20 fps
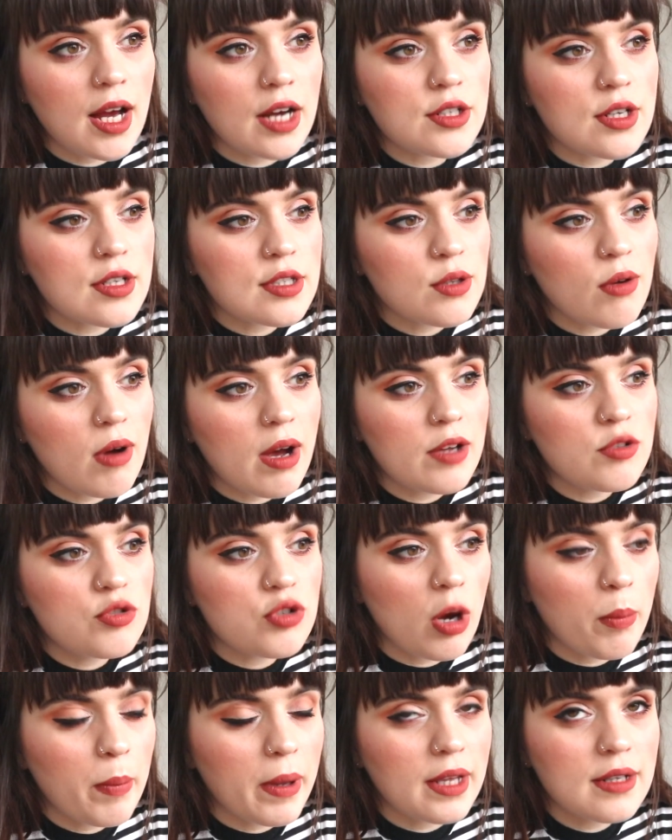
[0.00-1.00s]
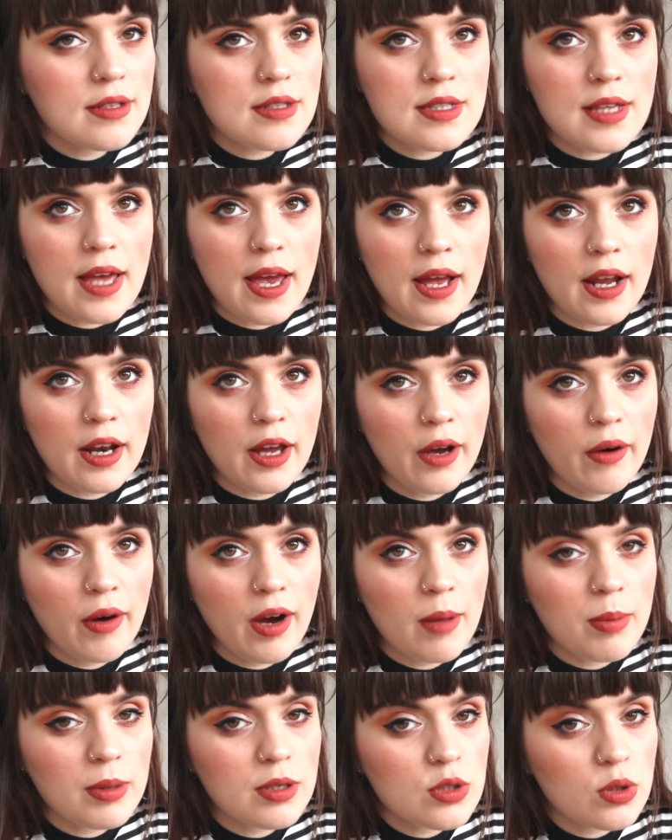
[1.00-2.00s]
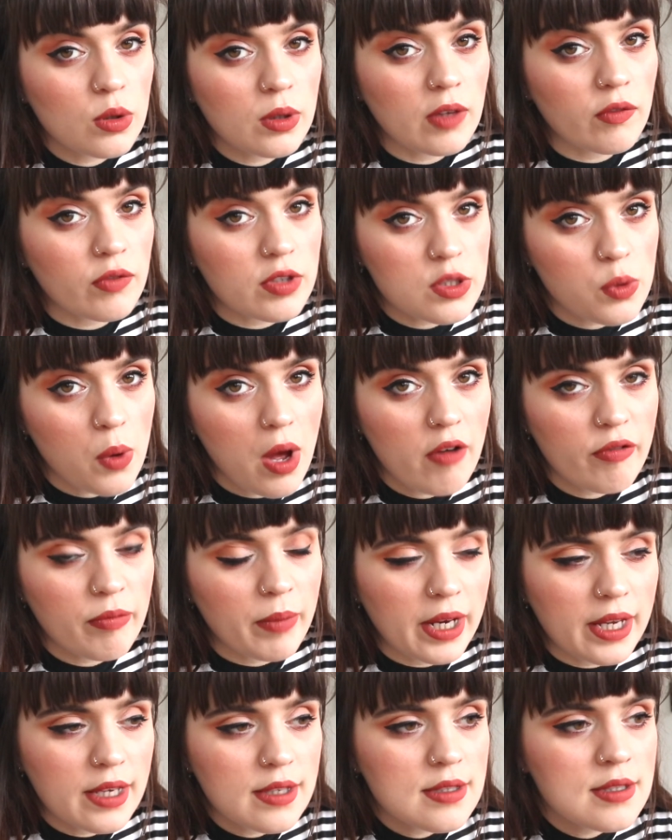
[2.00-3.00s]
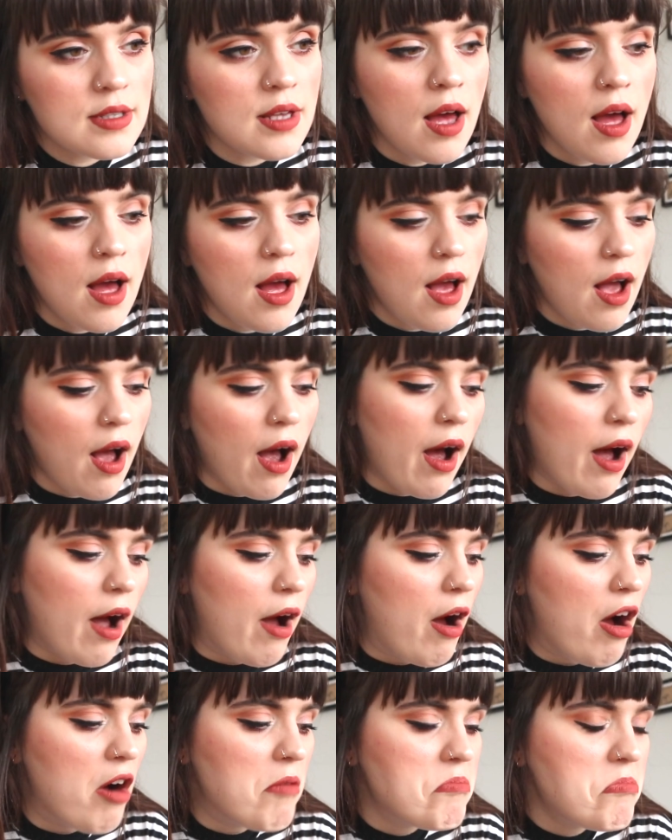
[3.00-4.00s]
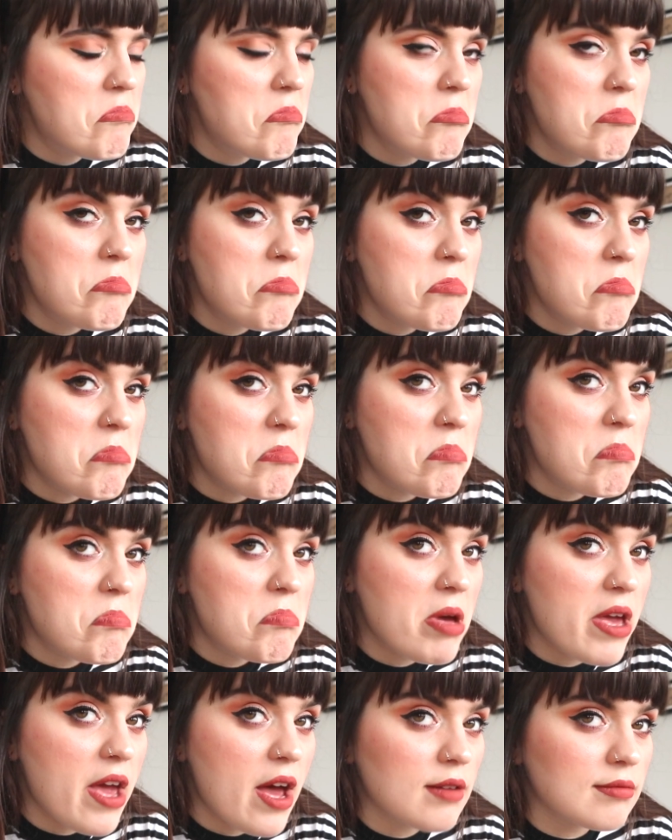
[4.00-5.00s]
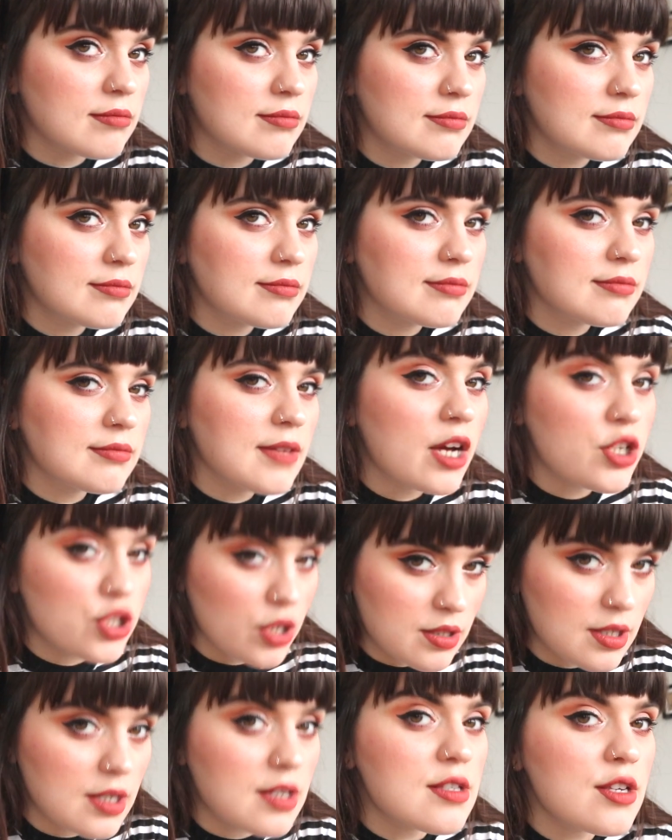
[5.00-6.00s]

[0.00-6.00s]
I just thought I'd drop in, say hello. I've been talking for 12 minutes. But yeah, I shall see you